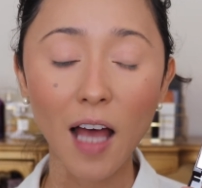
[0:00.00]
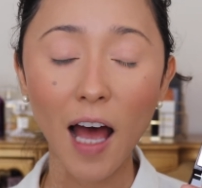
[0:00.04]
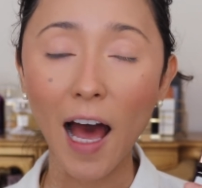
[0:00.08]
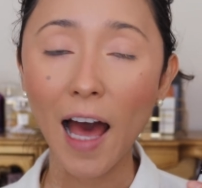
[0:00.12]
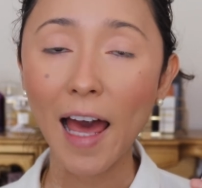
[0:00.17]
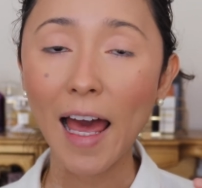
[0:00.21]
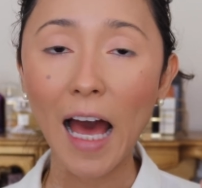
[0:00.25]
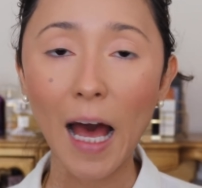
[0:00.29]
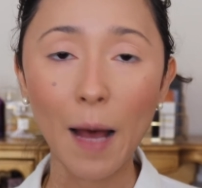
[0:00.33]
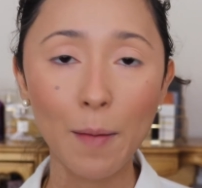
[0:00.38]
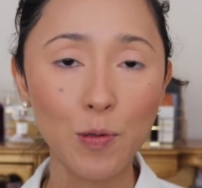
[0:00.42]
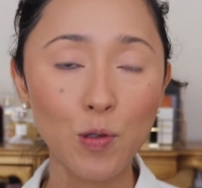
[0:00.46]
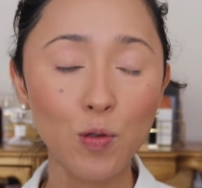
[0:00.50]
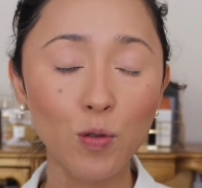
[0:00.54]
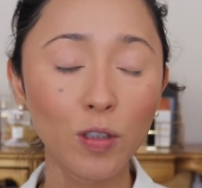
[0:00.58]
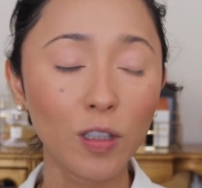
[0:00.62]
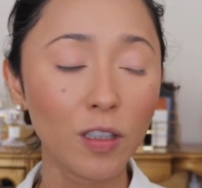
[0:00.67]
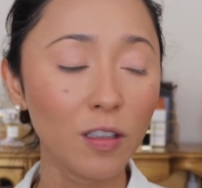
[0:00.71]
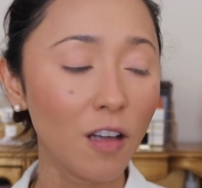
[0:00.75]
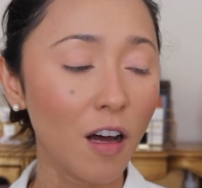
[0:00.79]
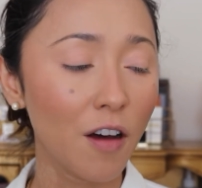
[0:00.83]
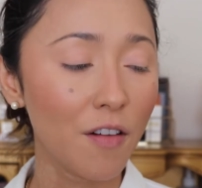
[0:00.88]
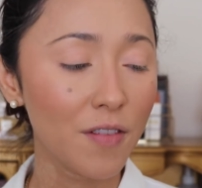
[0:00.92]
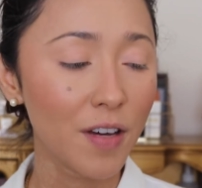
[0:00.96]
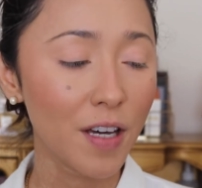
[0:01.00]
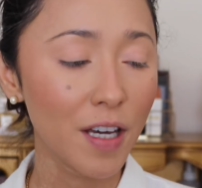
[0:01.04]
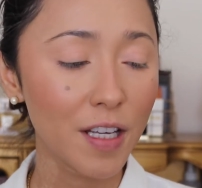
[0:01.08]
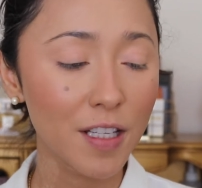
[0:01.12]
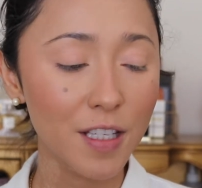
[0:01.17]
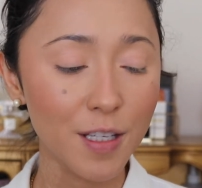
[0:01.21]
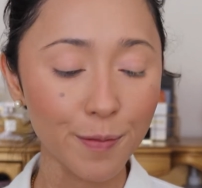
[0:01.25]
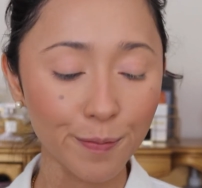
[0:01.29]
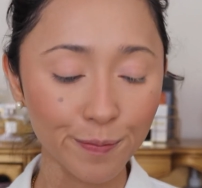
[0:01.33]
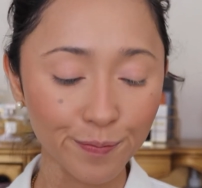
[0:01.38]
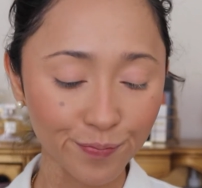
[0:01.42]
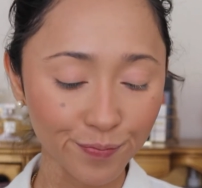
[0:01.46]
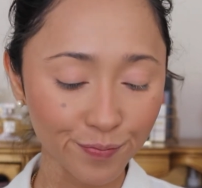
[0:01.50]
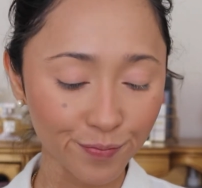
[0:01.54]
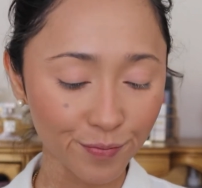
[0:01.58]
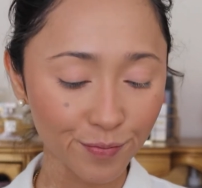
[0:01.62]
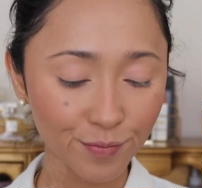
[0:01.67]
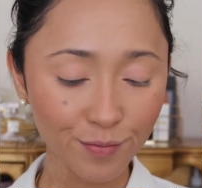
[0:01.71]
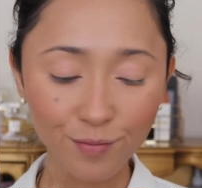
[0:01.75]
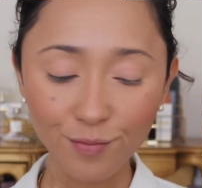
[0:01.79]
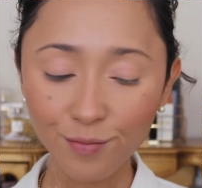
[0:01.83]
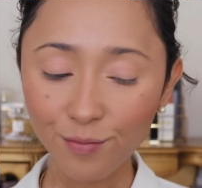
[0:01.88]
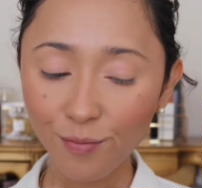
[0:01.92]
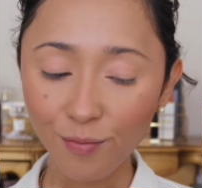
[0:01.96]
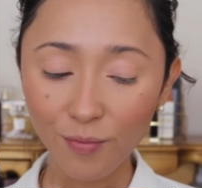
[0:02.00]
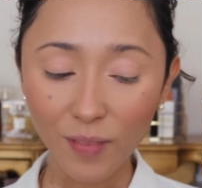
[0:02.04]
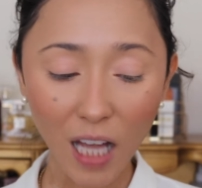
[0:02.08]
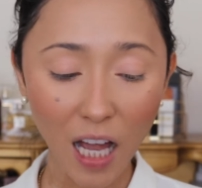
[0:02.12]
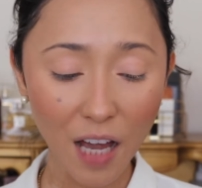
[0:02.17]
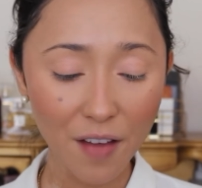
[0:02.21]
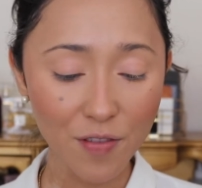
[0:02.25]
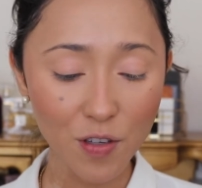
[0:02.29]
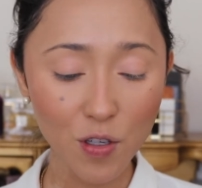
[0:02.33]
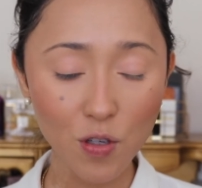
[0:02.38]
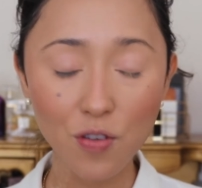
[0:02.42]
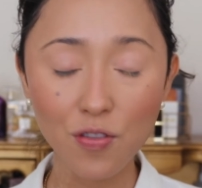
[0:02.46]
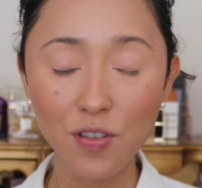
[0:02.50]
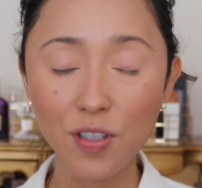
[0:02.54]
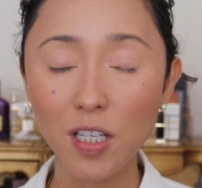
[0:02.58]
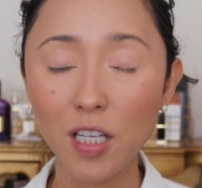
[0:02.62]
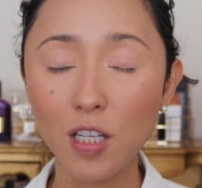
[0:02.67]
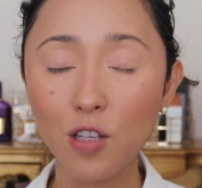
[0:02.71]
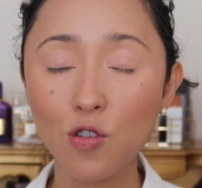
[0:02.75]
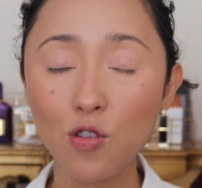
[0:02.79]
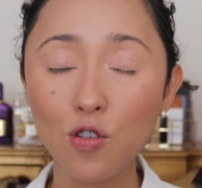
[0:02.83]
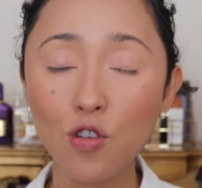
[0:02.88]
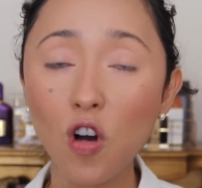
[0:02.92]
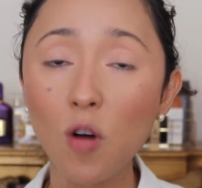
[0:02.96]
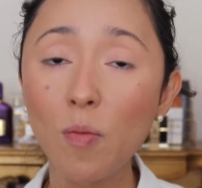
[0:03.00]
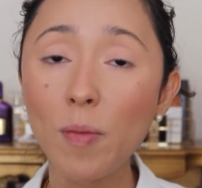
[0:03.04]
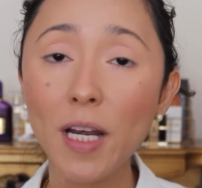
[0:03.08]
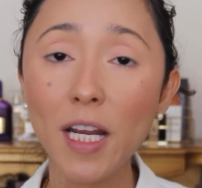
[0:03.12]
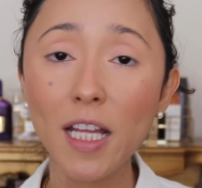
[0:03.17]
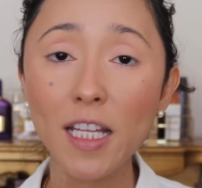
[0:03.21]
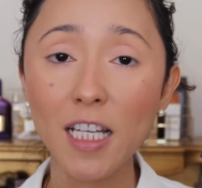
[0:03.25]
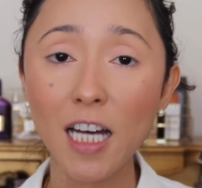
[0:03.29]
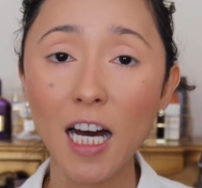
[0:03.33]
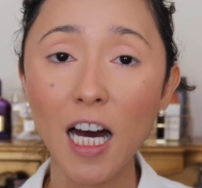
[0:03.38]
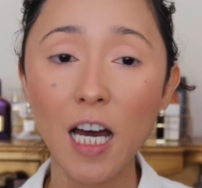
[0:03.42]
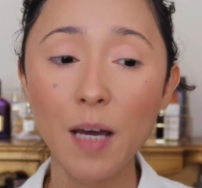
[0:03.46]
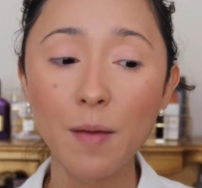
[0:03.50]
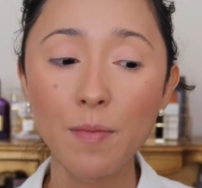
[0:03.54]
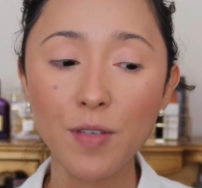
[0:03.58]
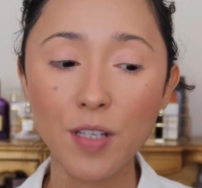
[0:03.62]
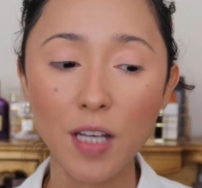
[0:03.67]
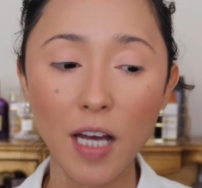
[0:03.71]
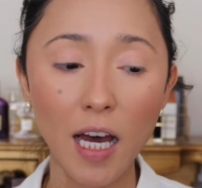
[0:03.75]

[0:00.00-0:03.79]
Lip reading: I absolutely love it. I've used it so many times.